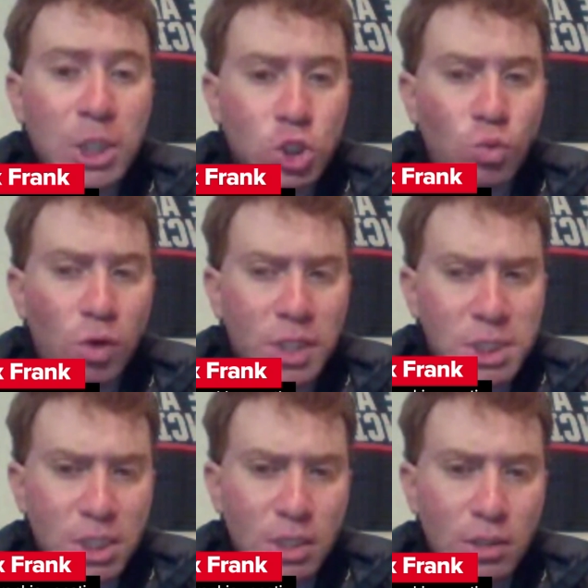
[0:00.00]
who
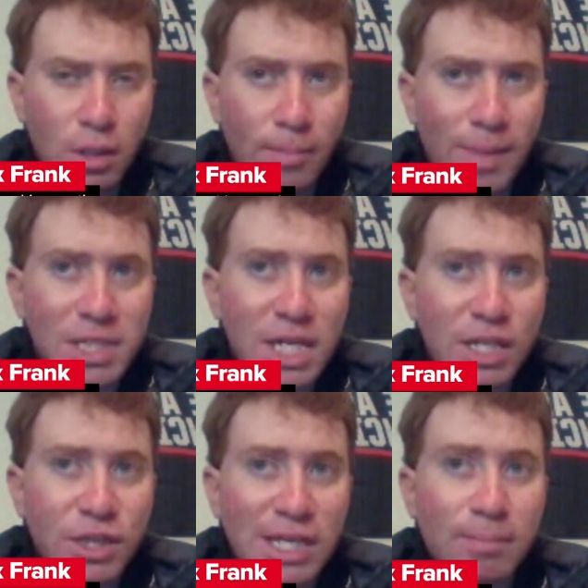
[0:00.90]
I do want to
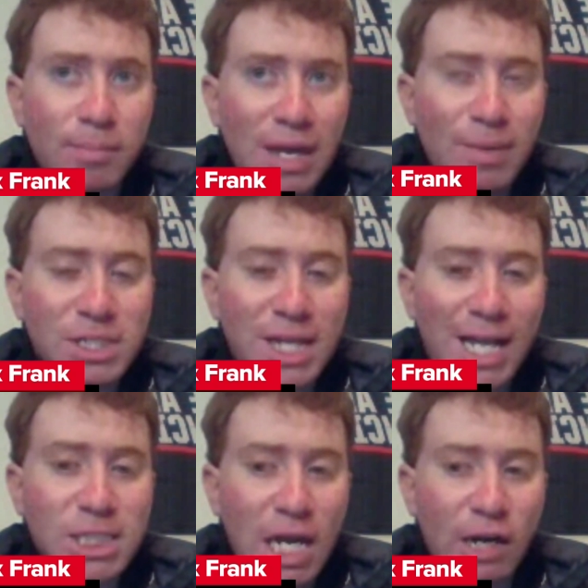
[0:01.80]
see because I think
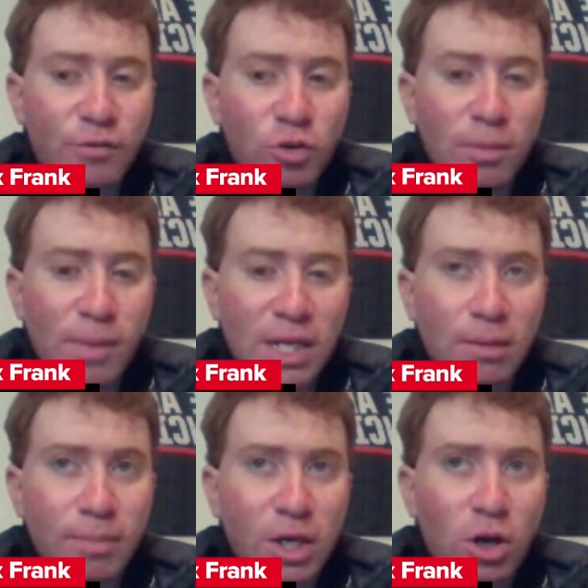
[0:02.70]
maybe Scott
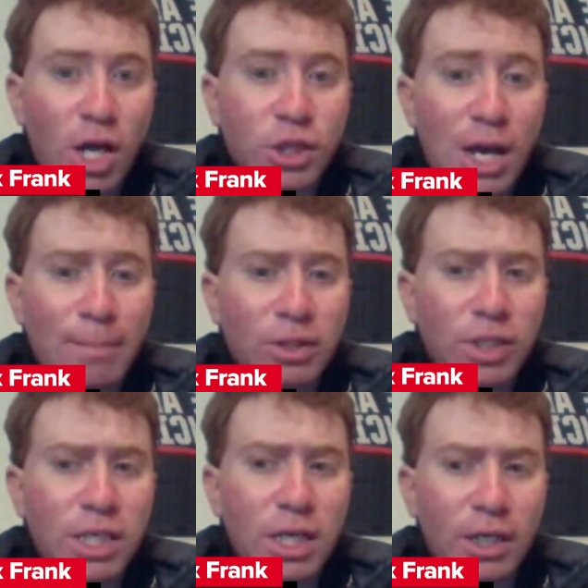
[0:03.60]
Satterfield can make him better.
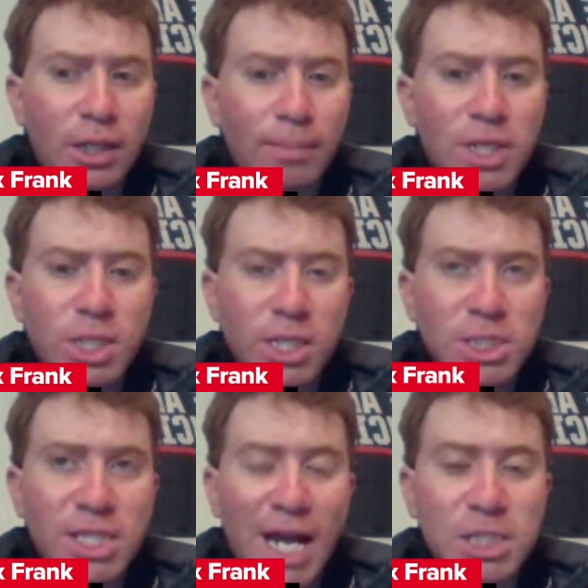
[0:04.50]
I thought Malik
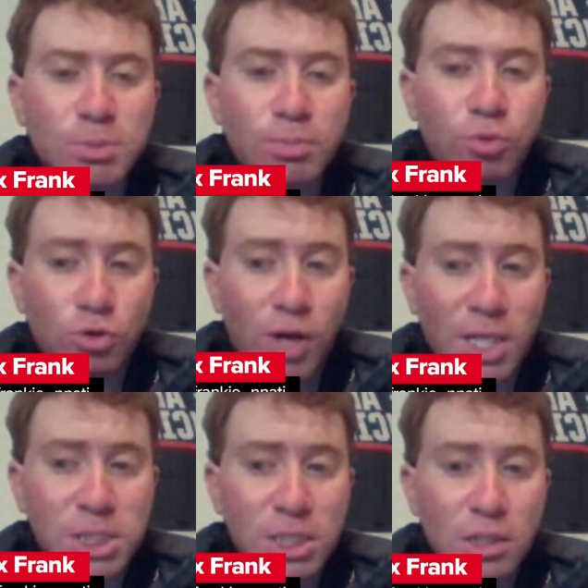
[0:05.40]
Cunningham, based on
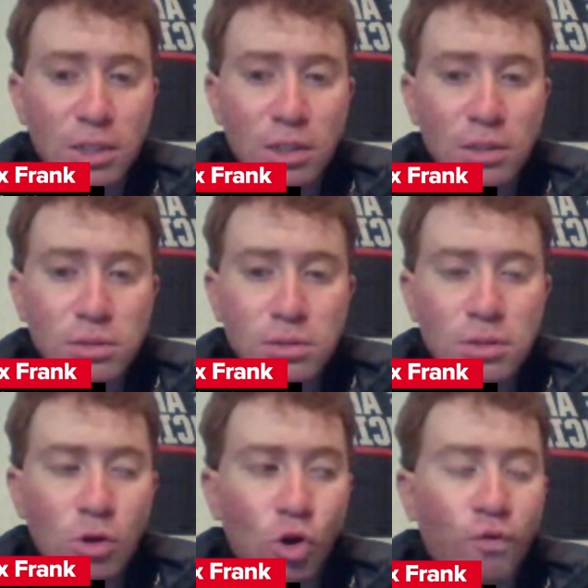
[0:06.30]
stats, progressed
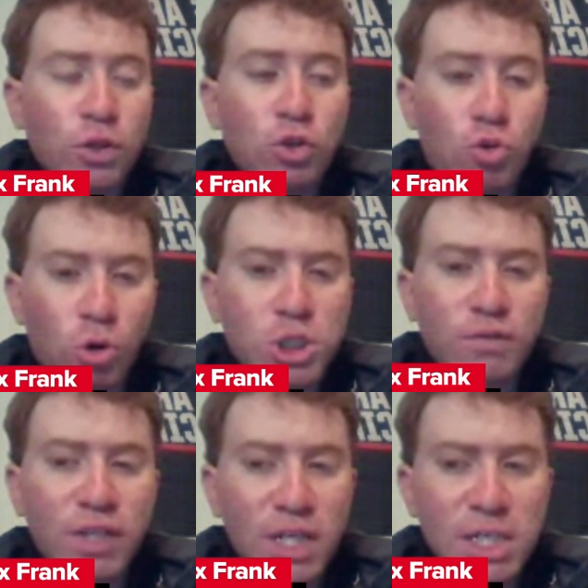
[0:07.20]

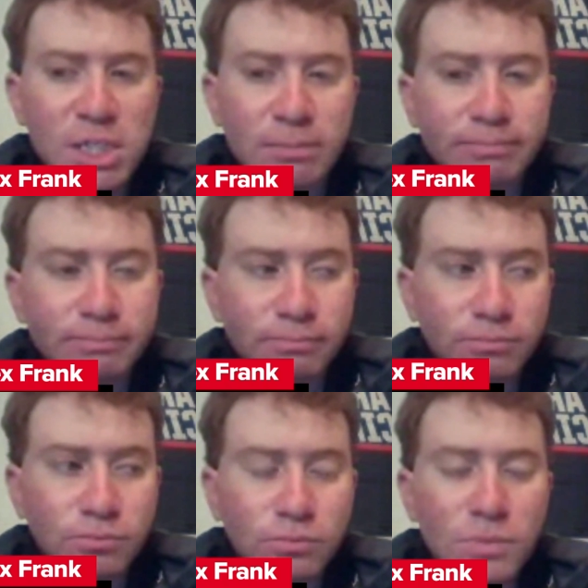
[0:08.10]
over the course of
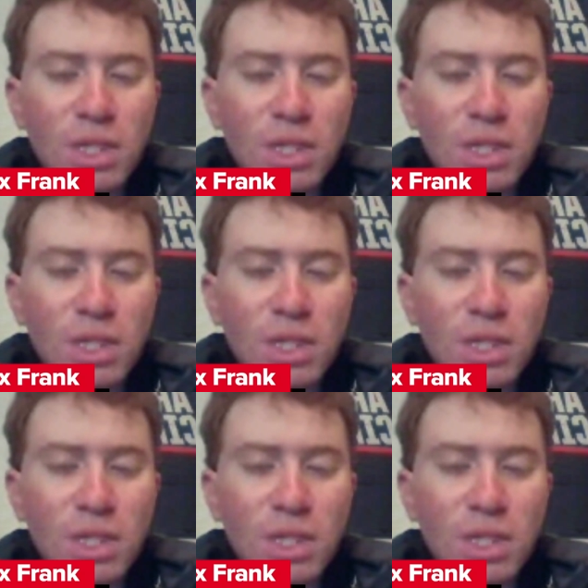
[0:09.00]
his